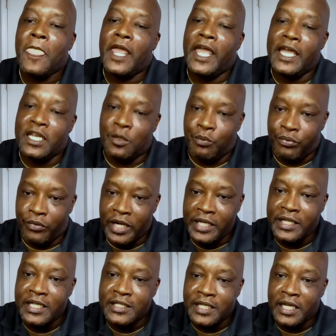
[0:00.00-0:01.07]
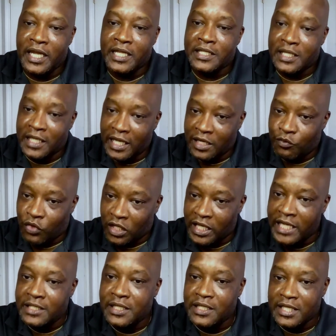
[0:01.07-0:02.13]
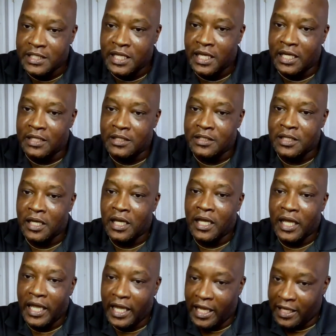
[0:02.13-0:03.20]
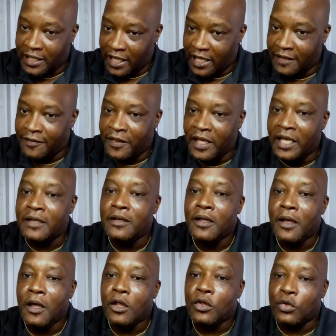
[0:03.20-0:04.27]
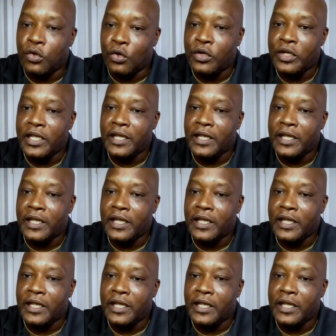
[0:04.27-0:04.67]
and to bring these kids and, and relate to these kids and and then look